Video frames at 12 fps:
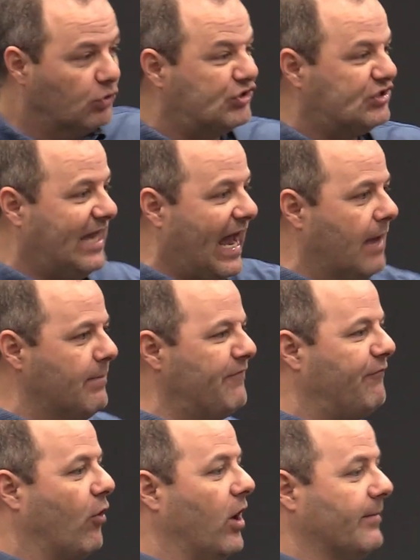will stand
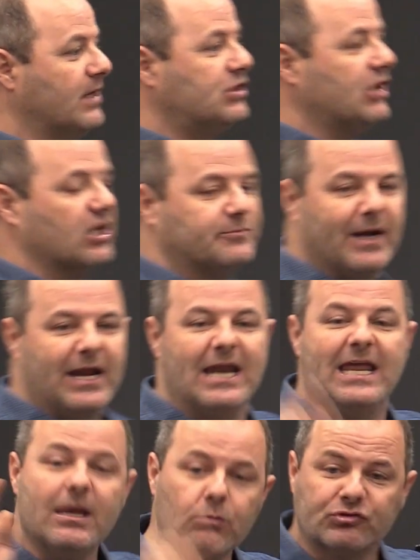before him in judgment
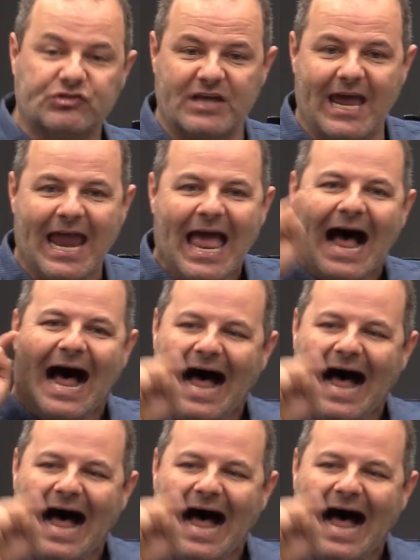and he will say,